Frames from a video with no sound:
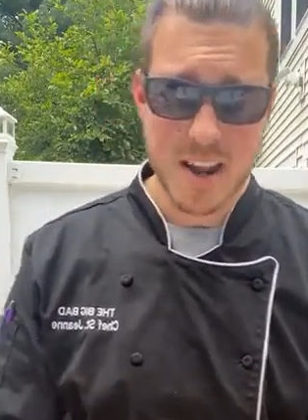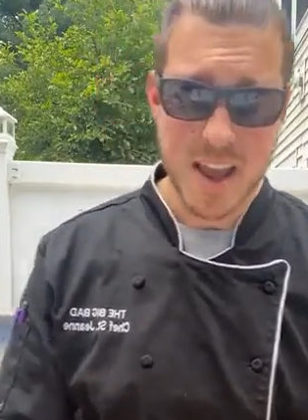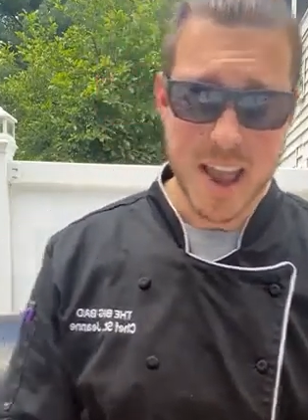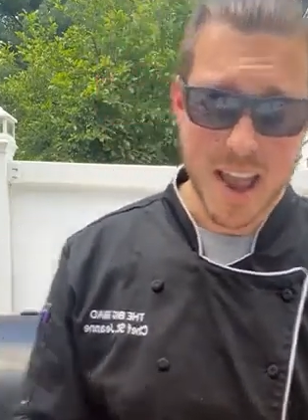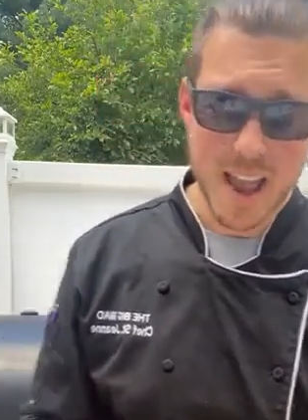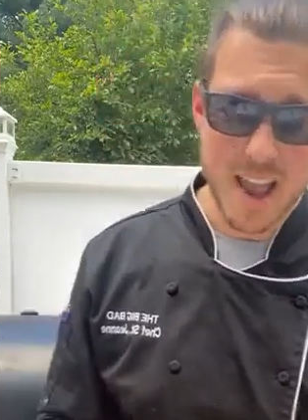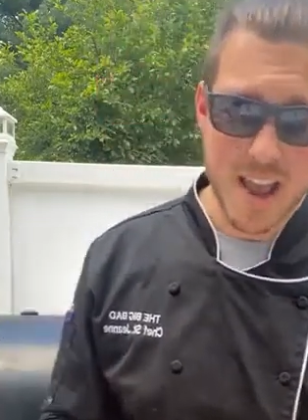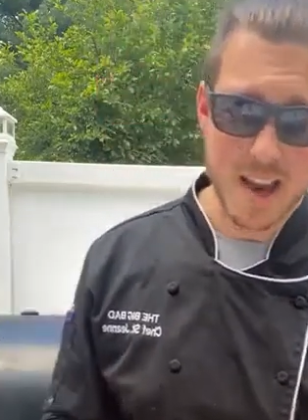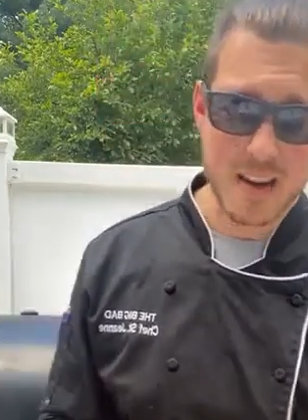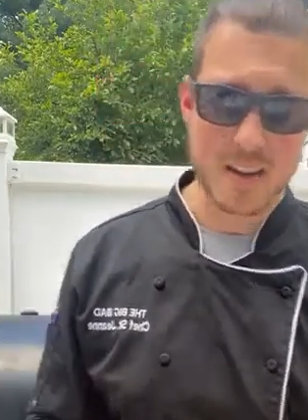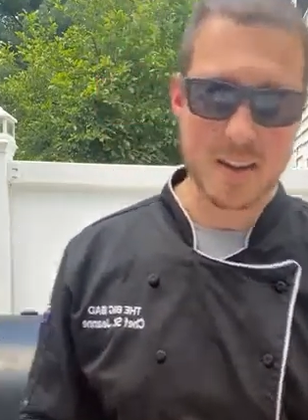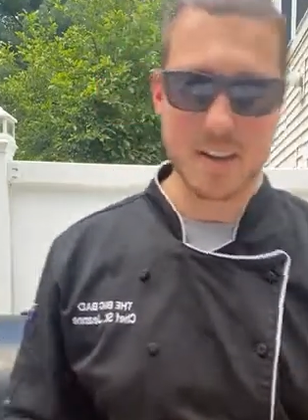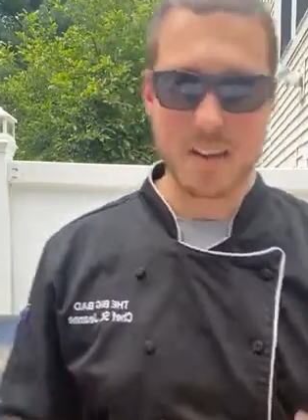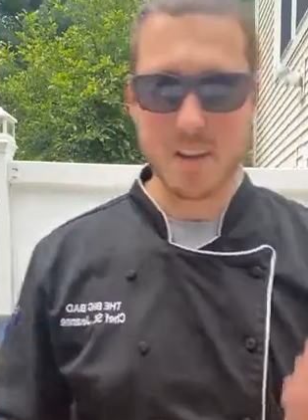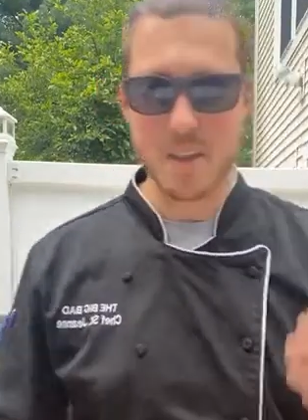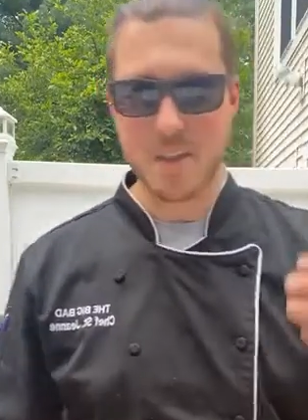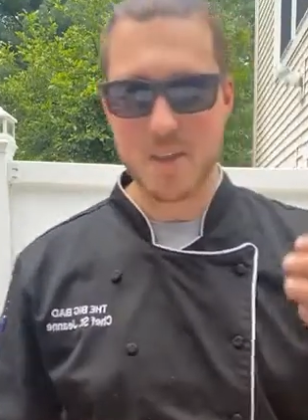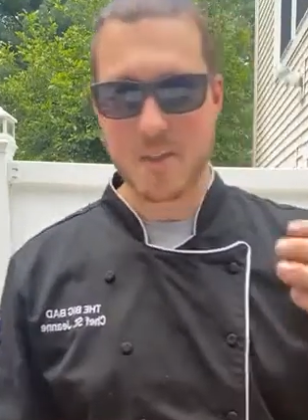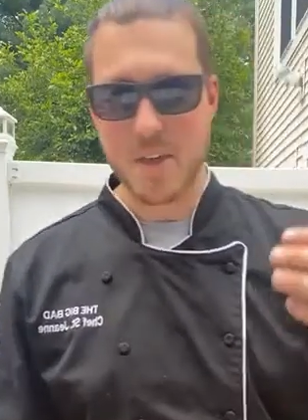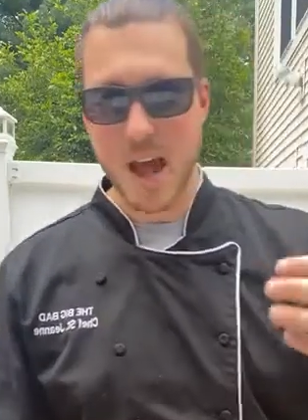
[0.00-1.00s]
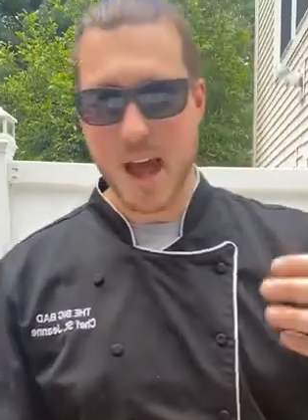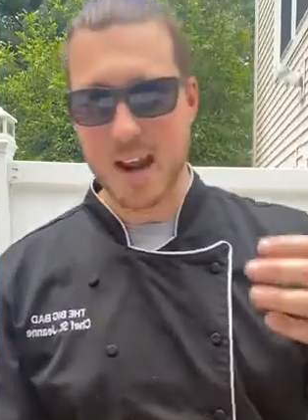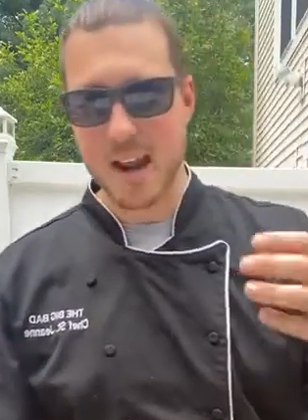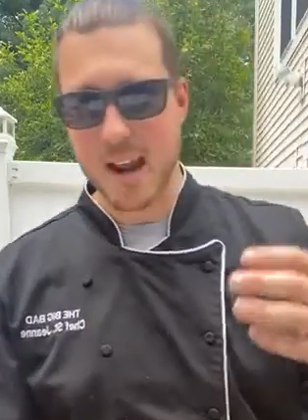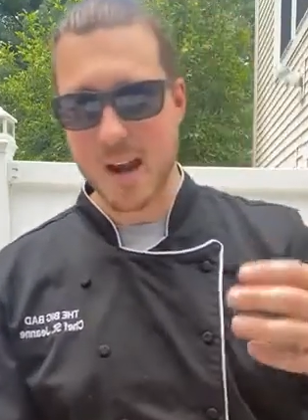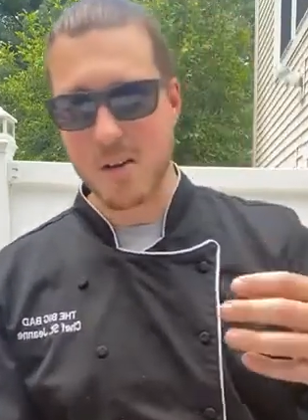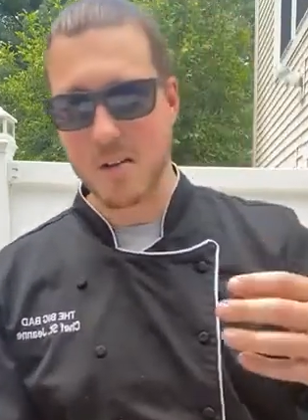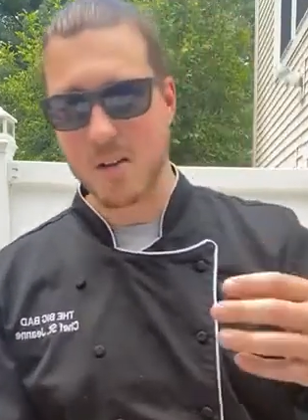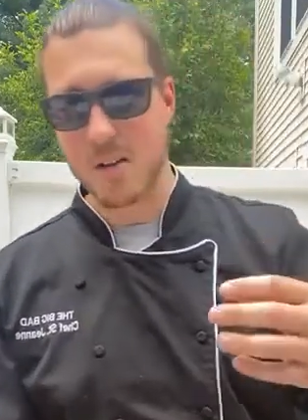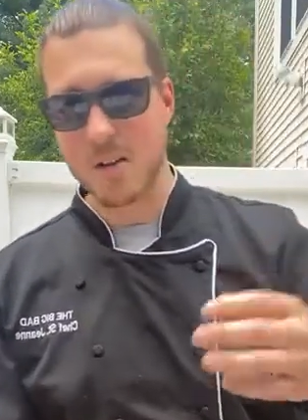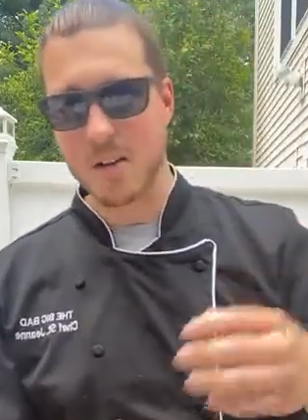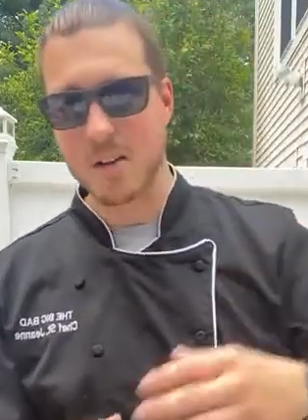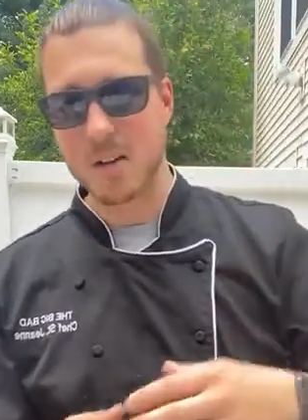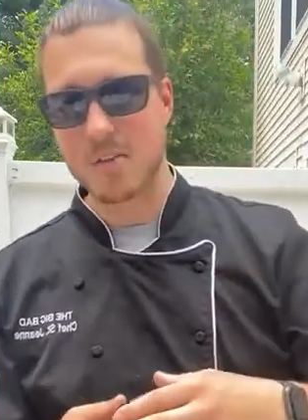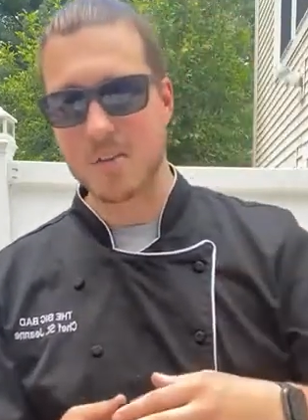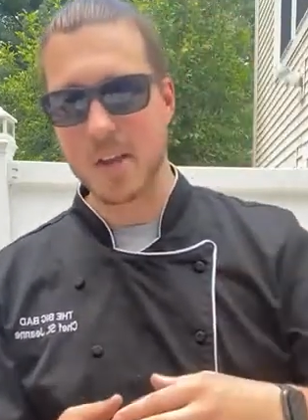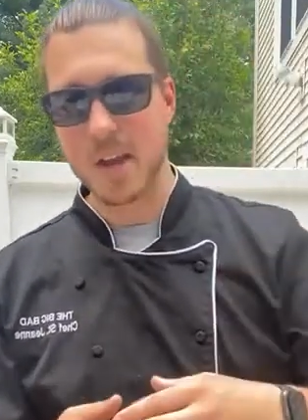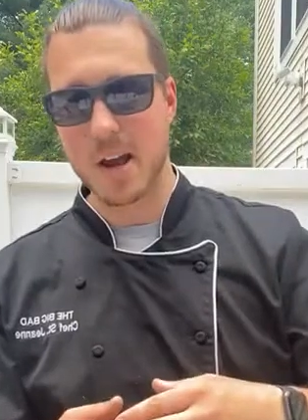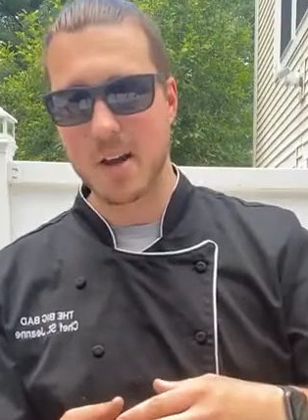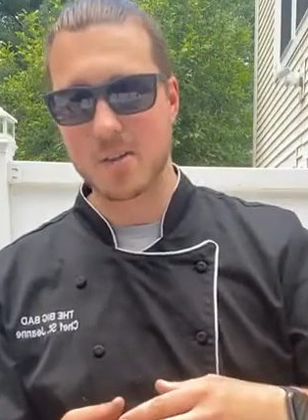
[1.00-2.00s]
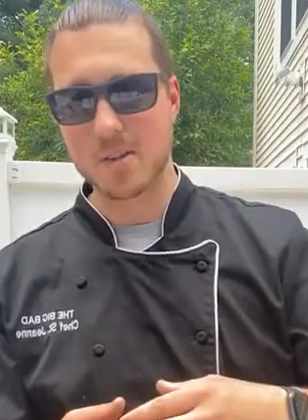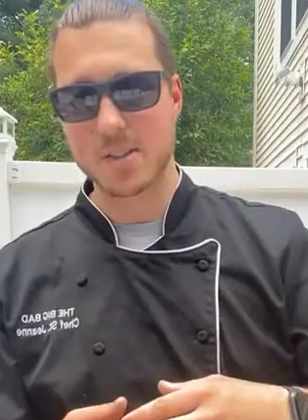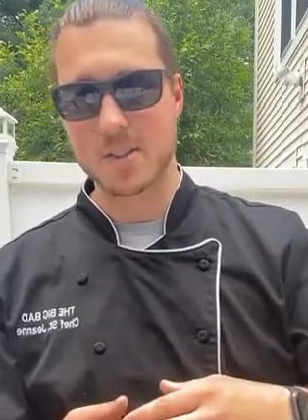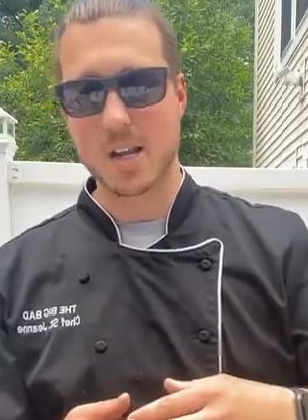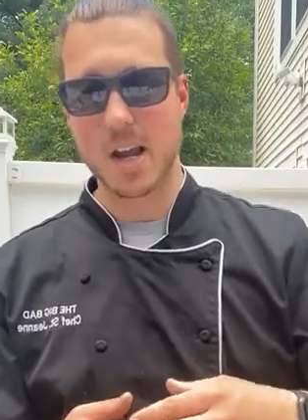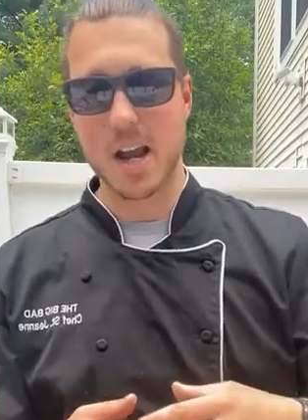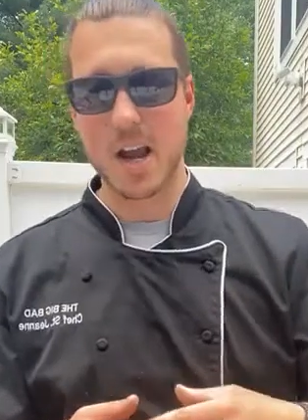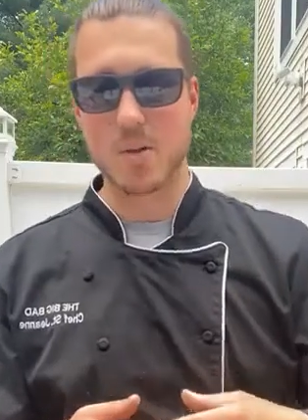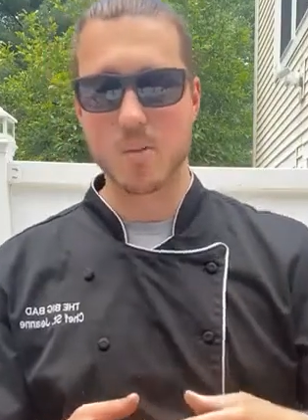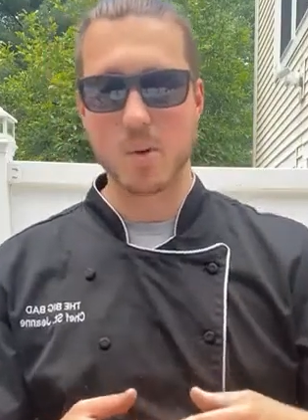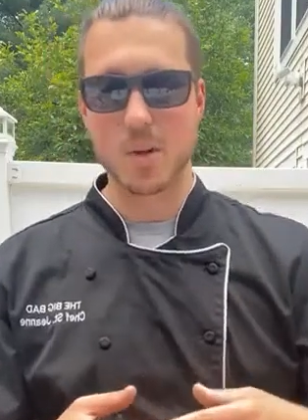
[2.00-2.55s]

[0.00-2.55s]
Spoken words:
And that alcohol on the outside